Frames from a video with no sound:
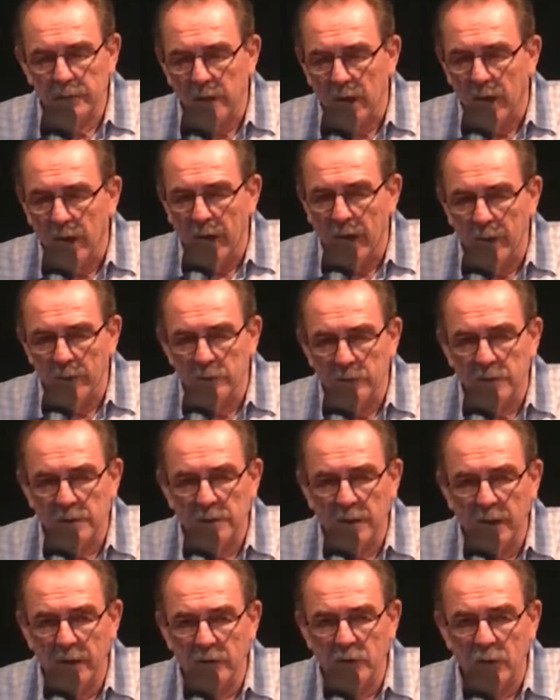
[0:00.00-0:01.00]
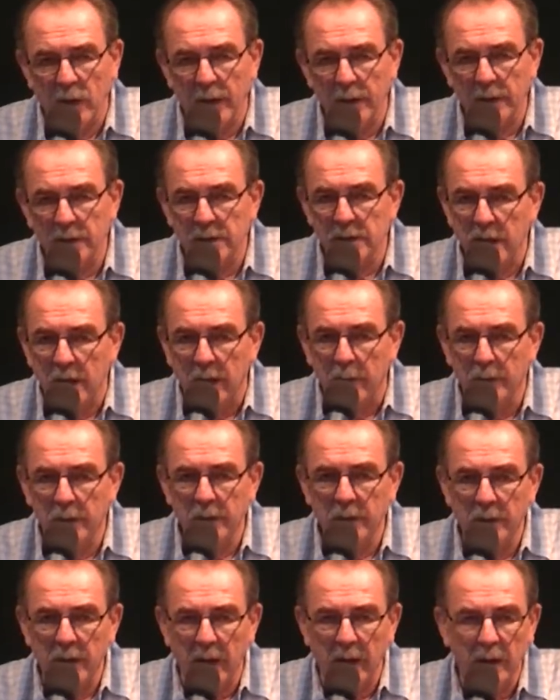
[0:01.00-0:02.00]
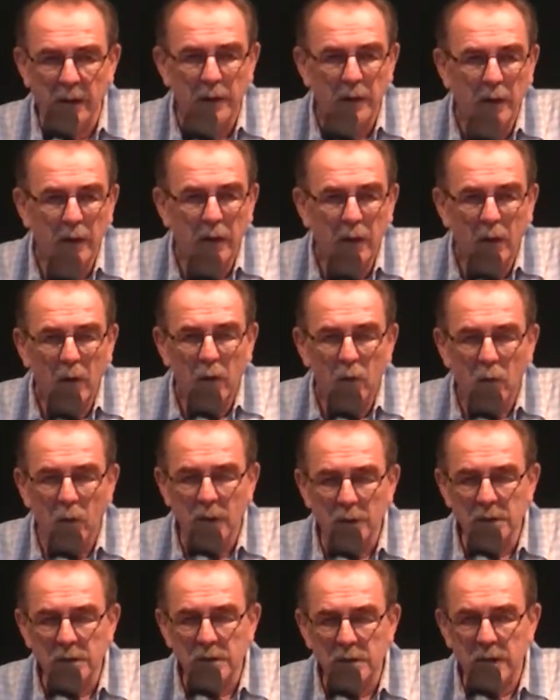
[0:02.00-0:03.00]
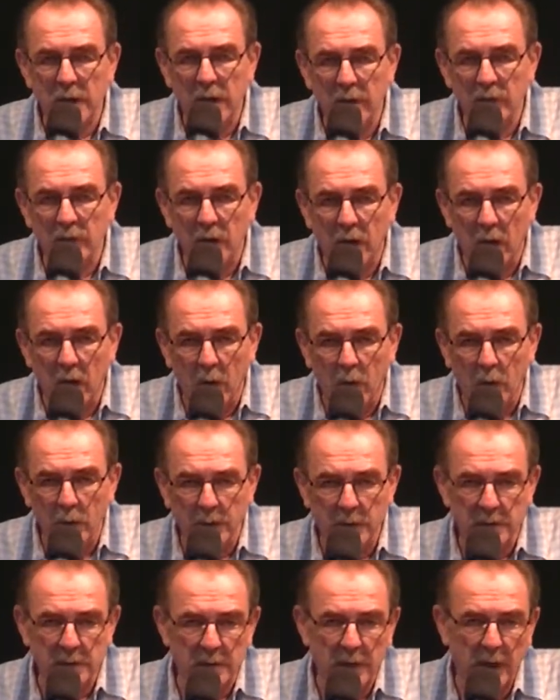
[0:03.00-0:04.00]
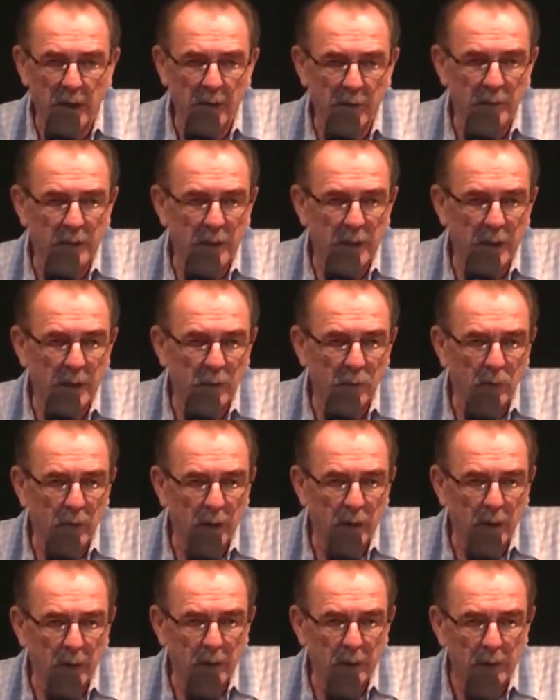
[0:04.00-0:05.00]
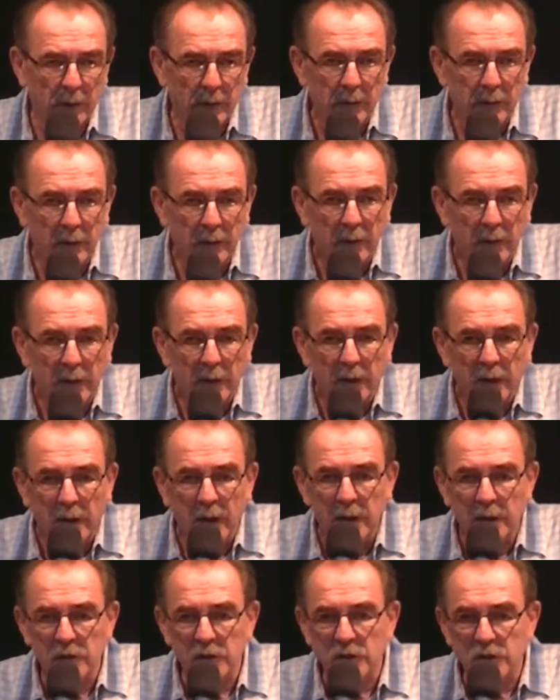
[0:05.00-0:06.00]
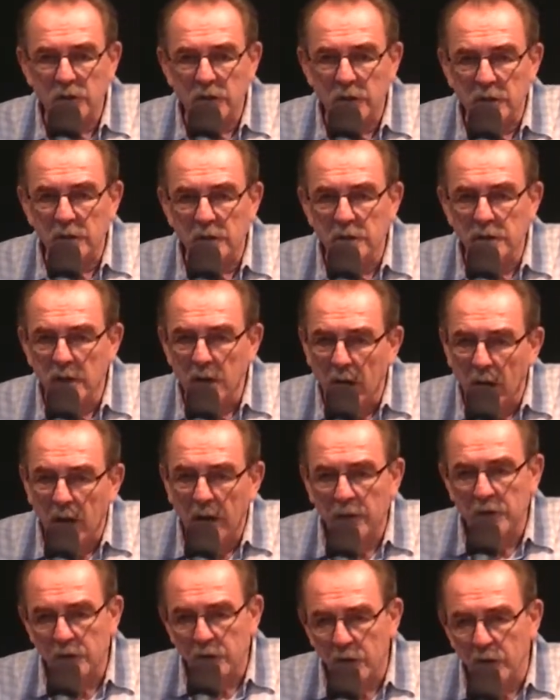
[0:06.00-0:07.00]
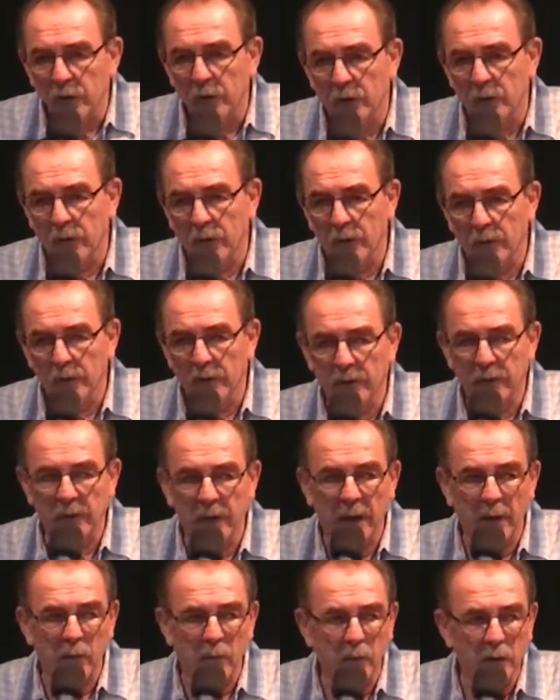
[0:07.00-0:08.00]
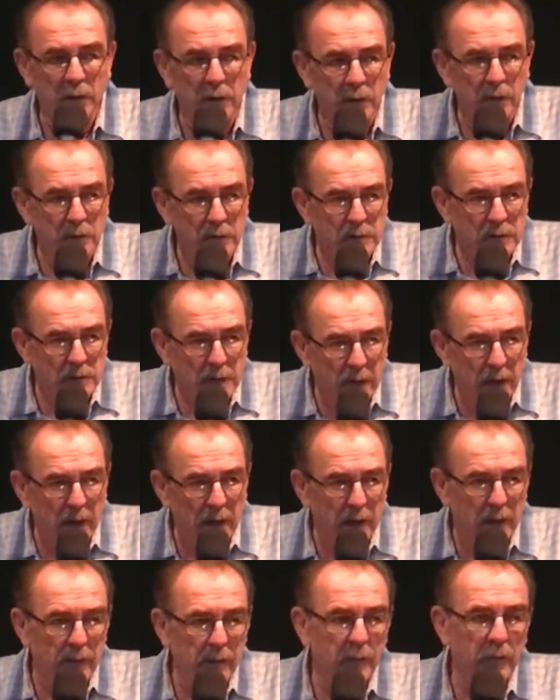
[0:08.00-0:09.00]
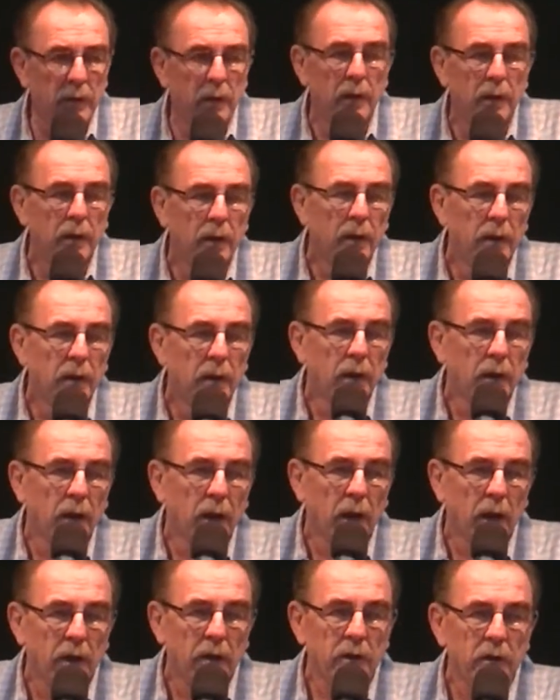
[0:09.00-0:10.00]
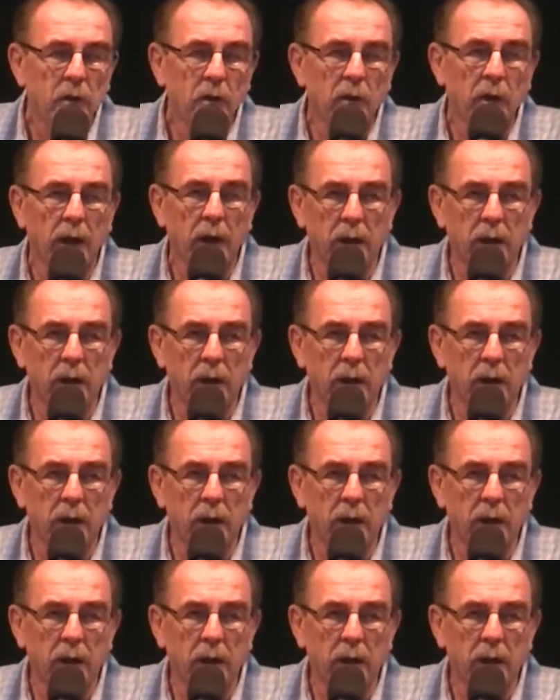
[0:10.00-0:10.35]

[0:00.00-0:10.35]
times, they try to tell me that once saved, always saved. And well, it's just not true that when you sin, uh, you're